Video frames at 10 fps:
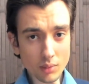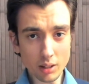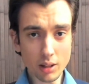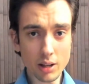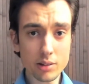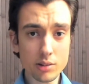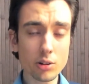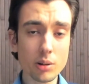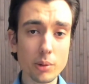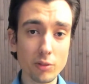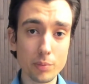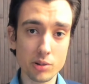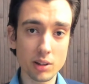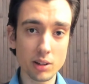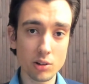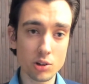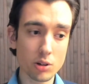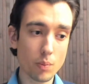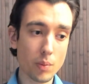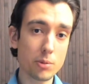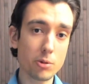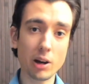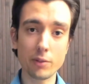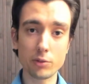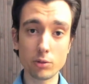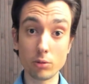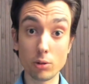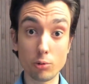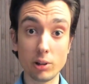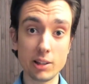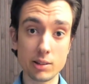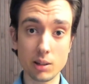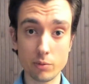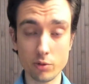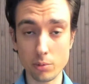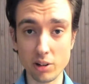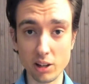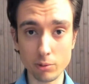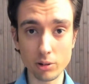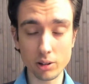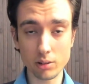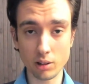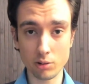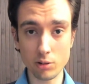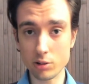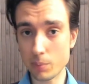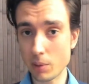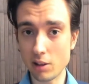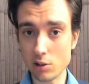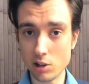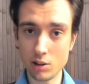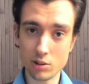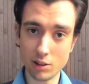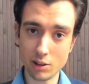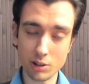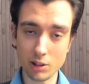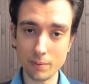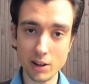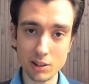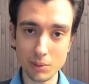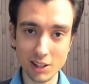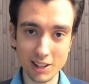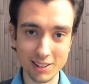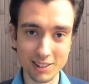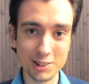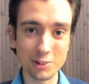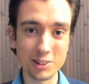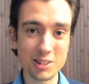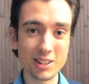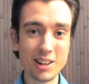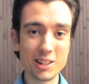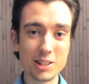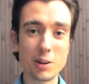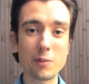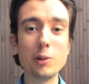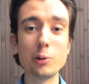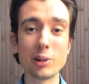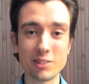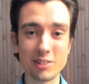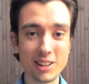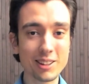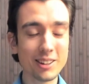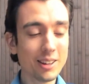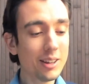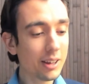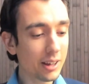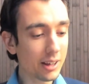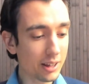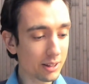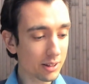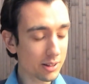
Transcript: a certain amount of percentage, maybe you'll have to release them from your network. And who knows, maybe they change and then you can invite them again. So it's very fluid, okay? And